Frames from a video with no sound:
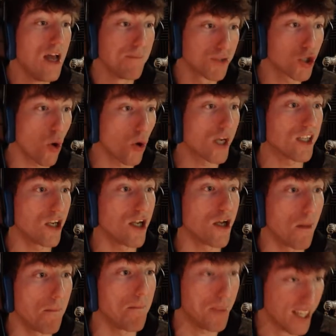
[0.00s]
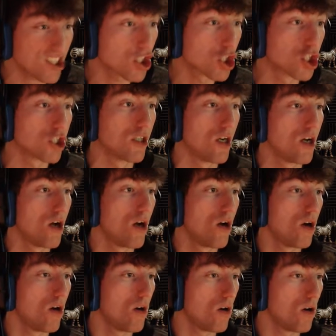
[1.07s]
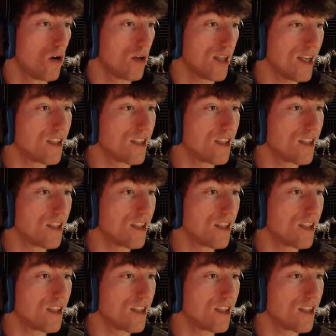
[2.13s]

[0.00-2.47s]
Choking you, you bitch. Yeah,